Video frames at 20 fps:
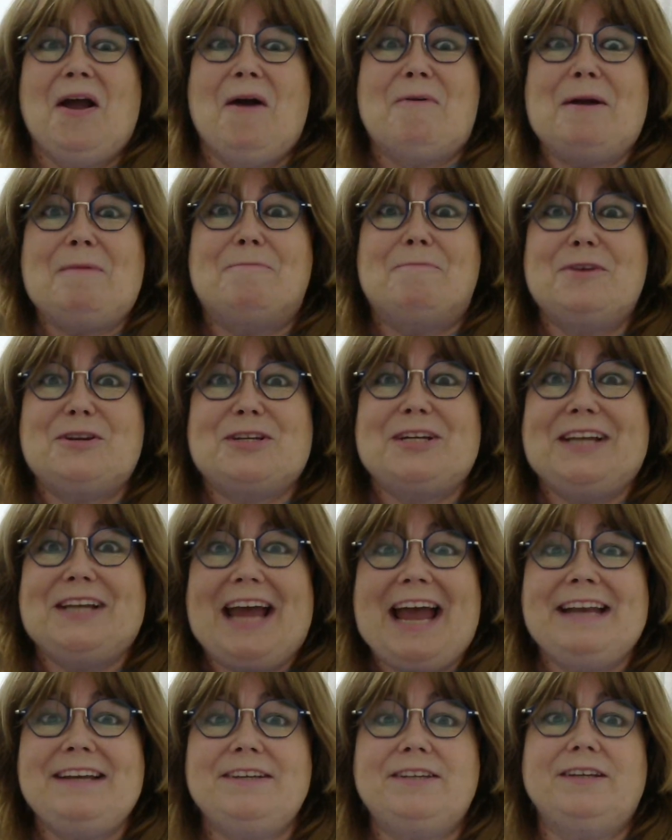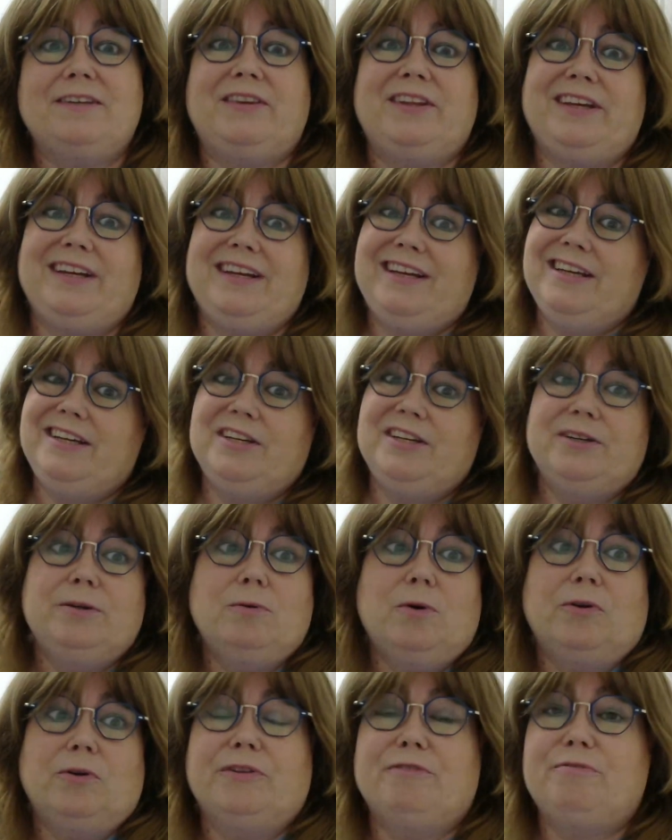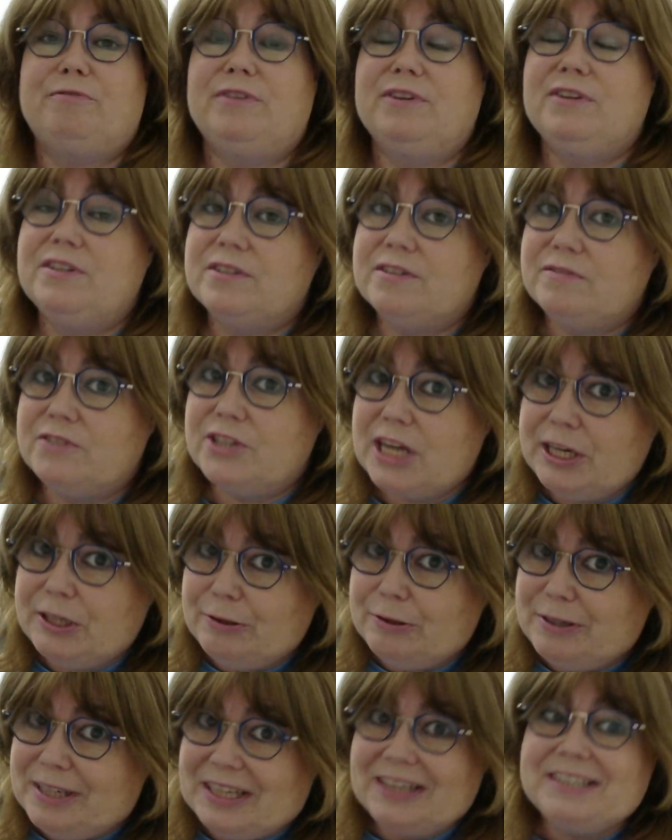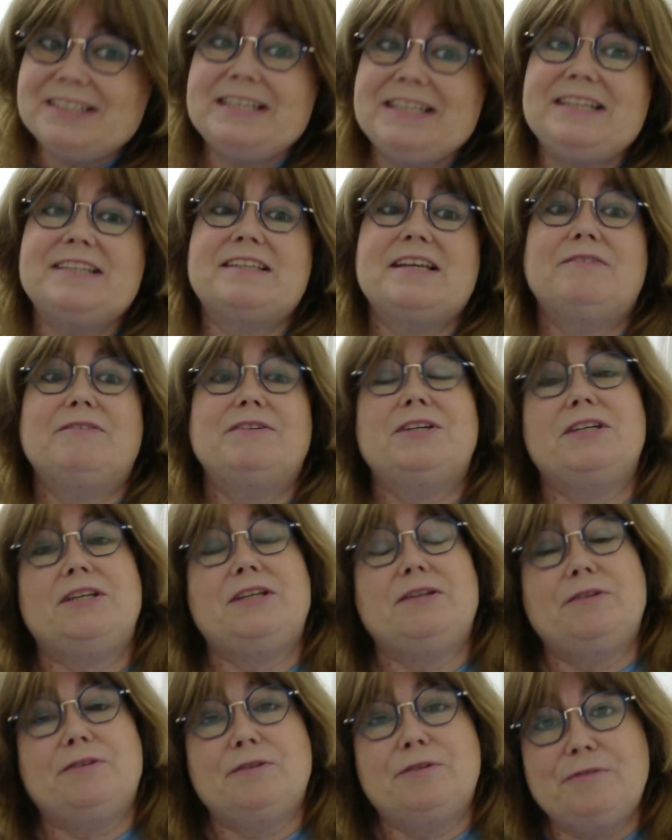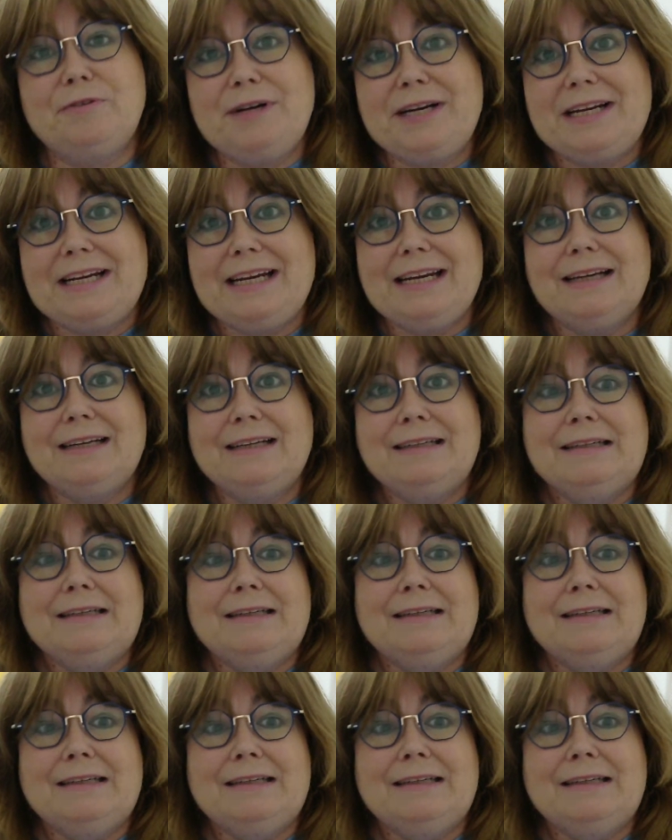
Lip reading: When Britain entered the EU on the 1st of January 1973,